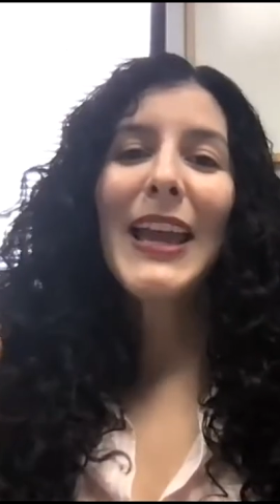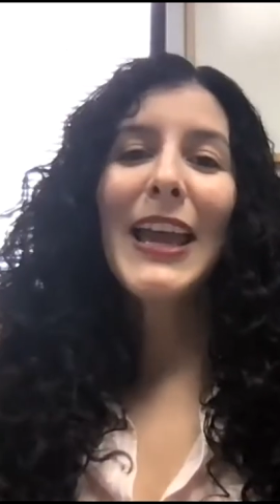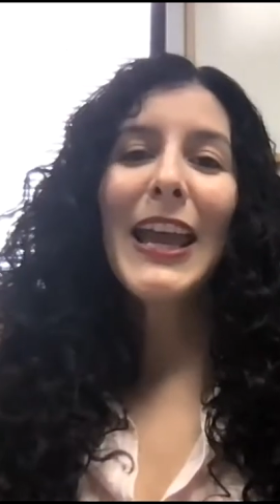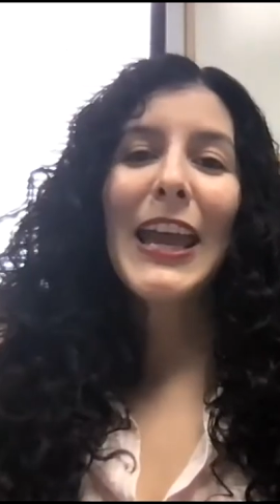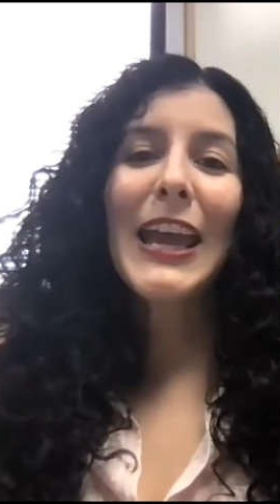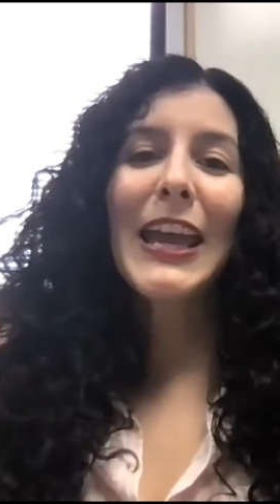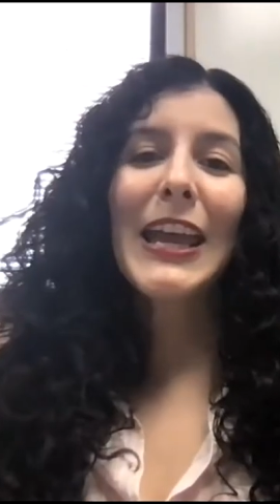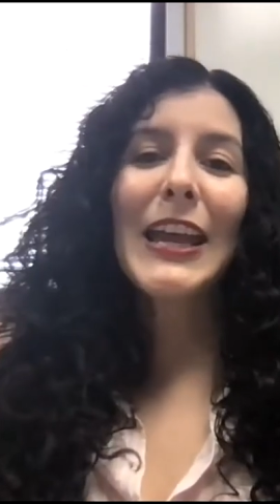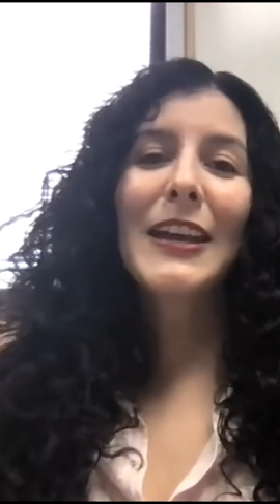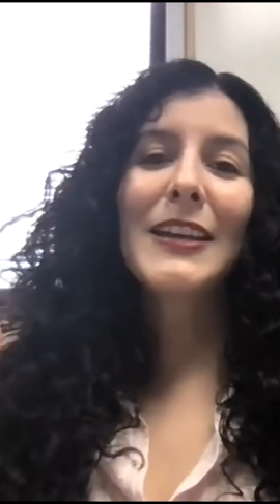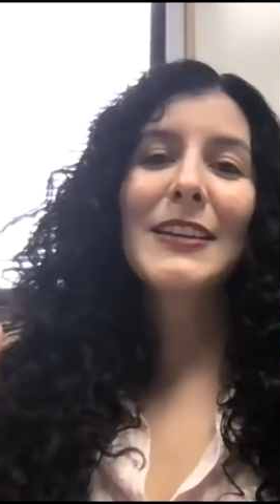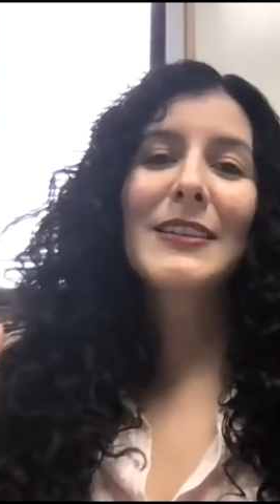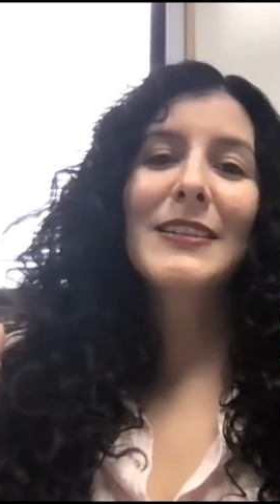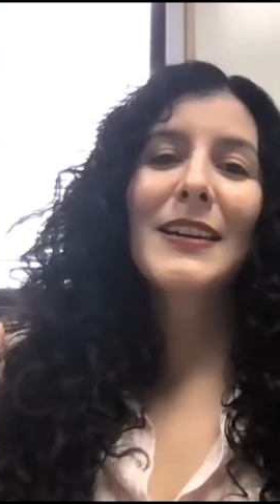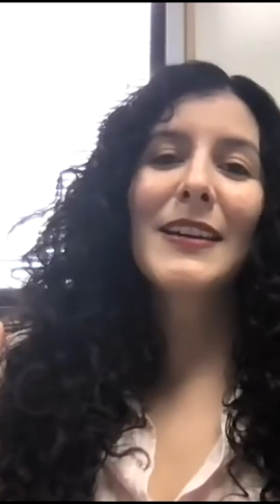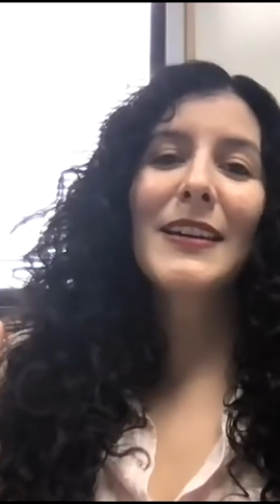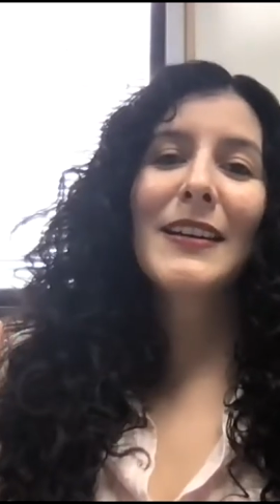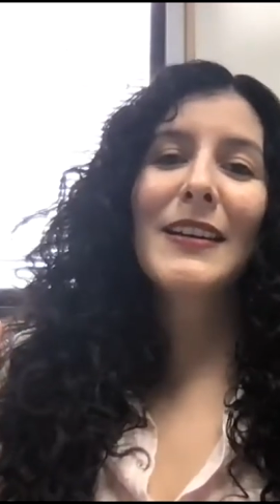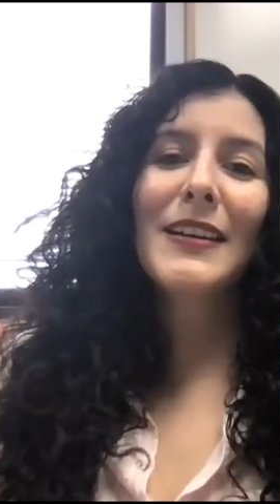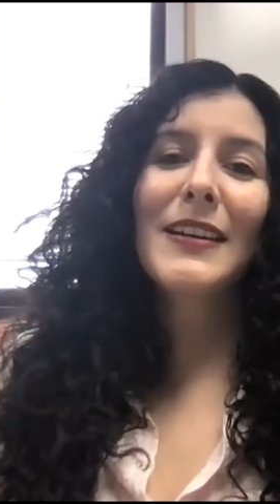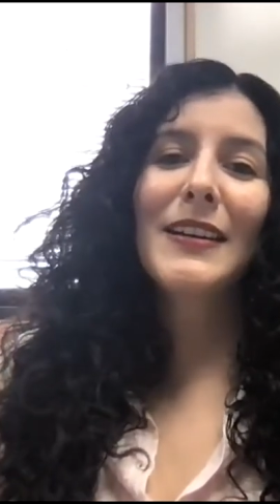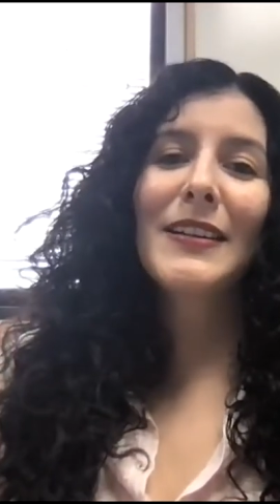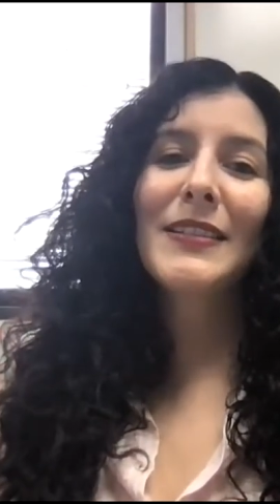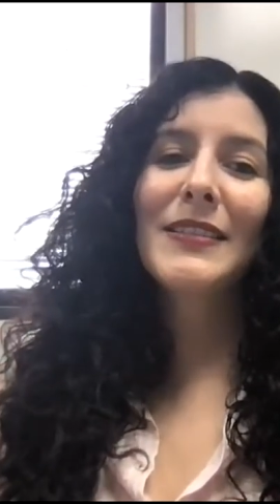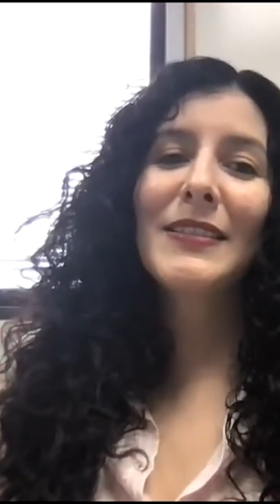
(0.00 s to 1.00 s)

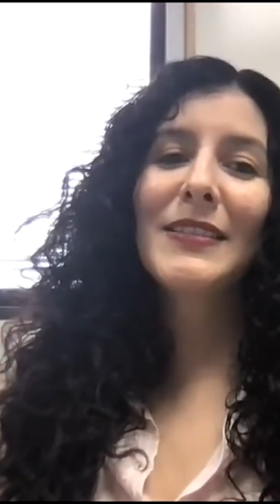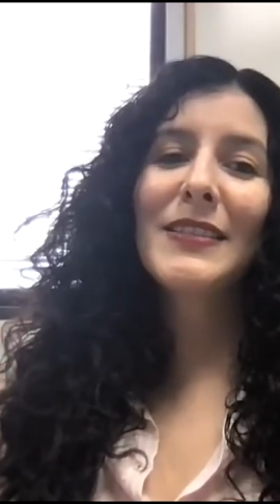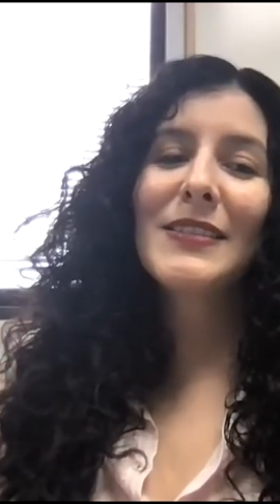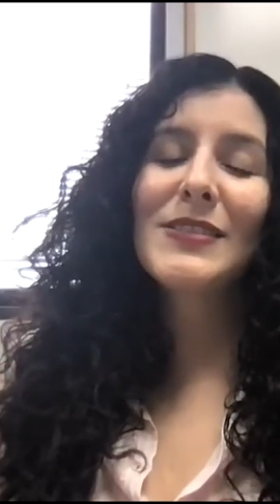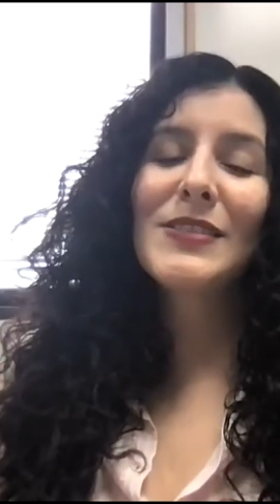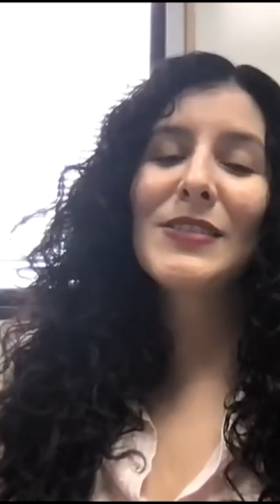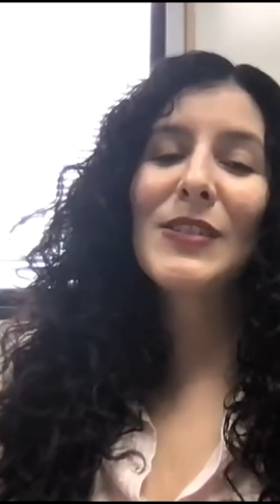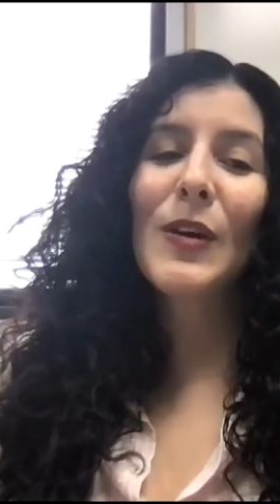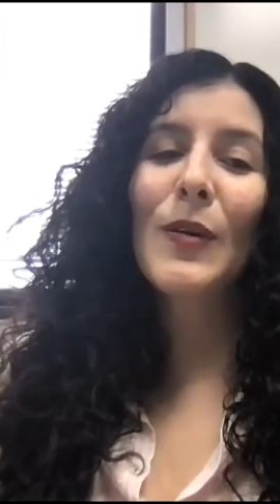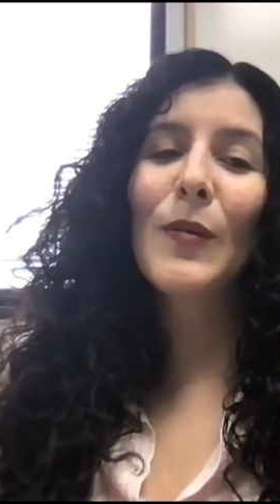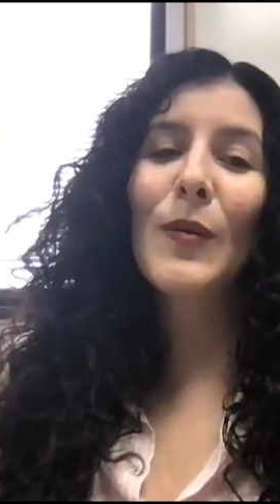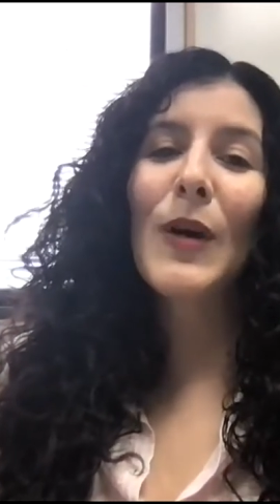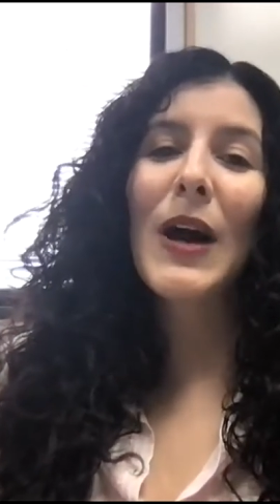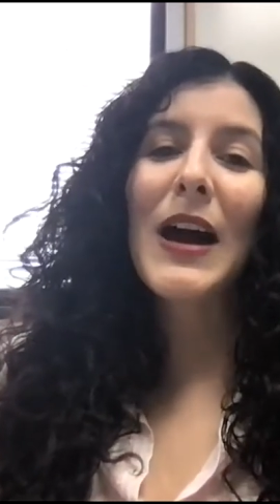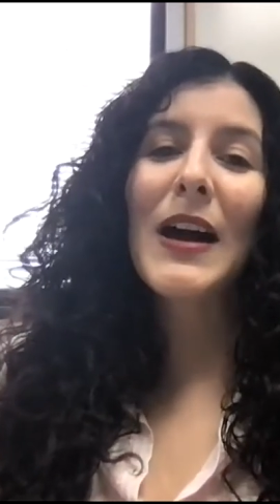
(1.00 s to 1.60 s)
and so